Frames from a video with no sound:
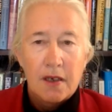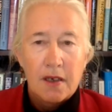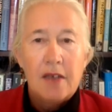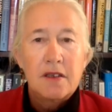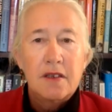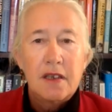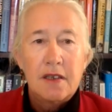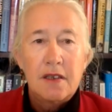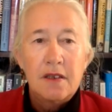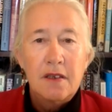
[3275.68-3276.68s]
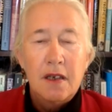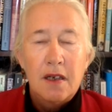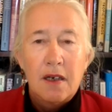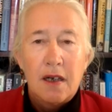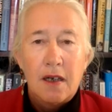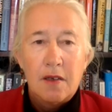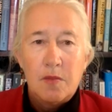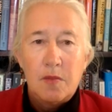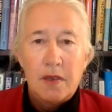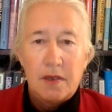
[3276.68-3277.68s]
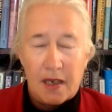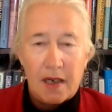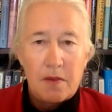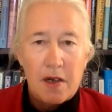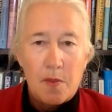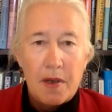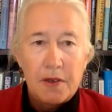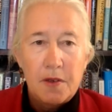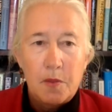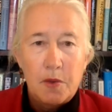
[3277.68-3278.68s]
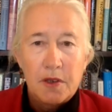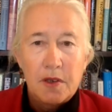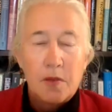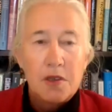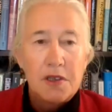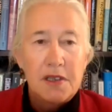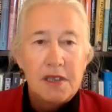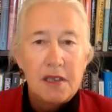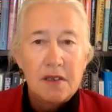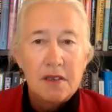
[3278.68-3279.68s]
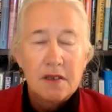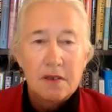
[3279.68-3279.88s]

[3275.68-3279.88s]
calculated um, at, that I write about in the book in more detail.